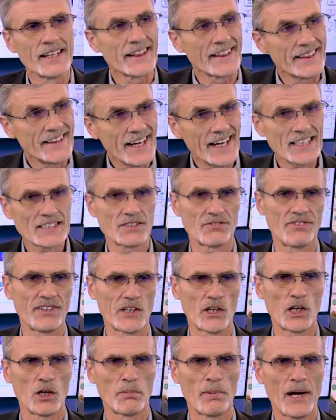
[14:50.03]
That's
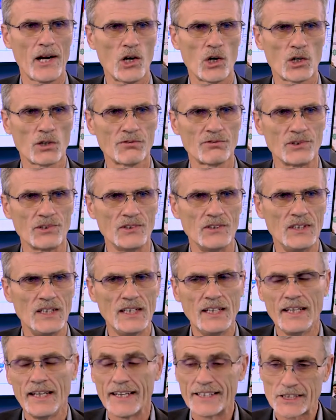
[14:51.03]
very powerful,
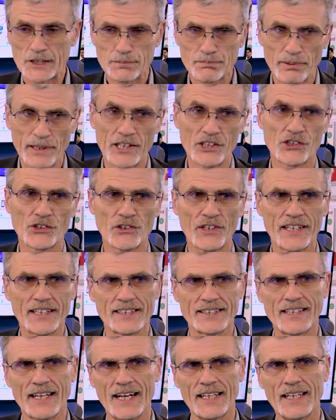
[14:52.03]
especially in a
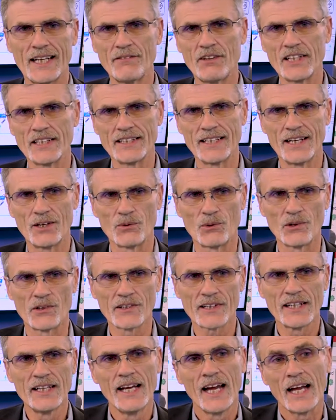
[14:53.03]
dynamic network.
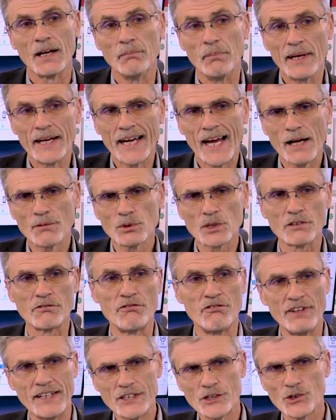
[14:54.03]
And being able to
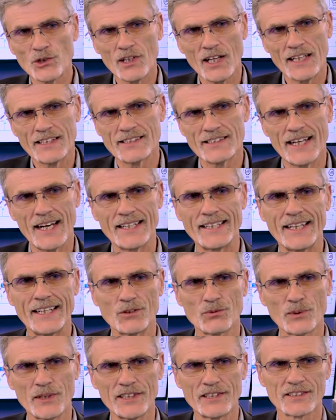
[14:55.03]
visualize that
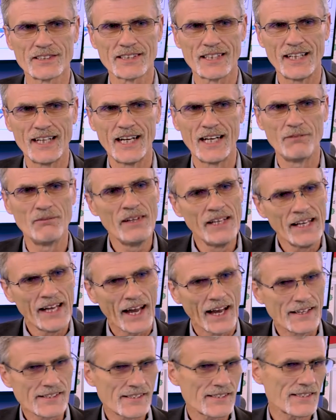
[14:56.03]
in real time
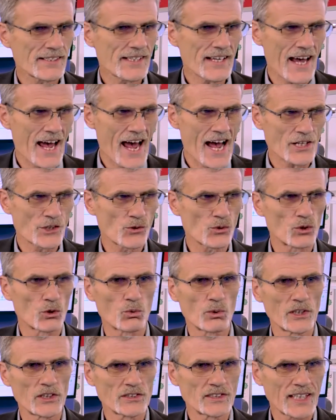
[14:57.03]
and see actual
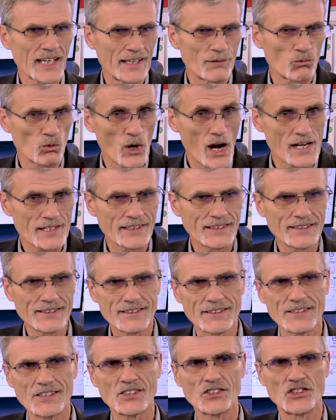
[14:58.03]
real-time routing
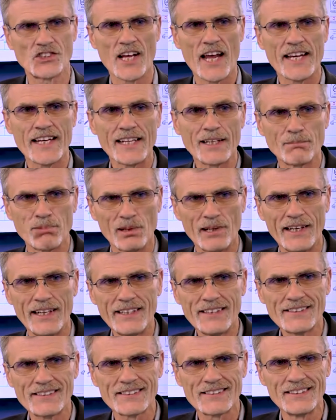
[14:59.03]
decisions taking
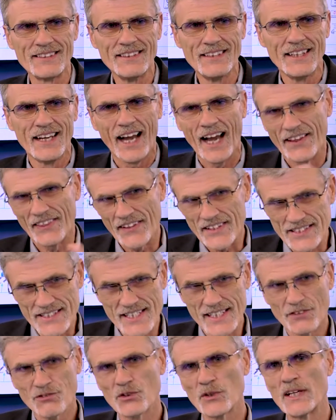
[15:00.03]
place and the
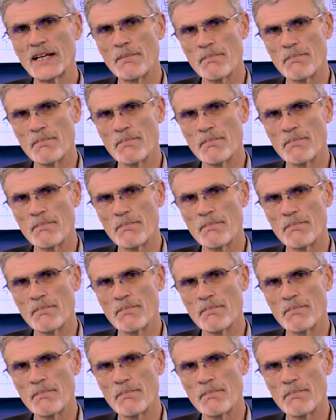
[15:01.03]
different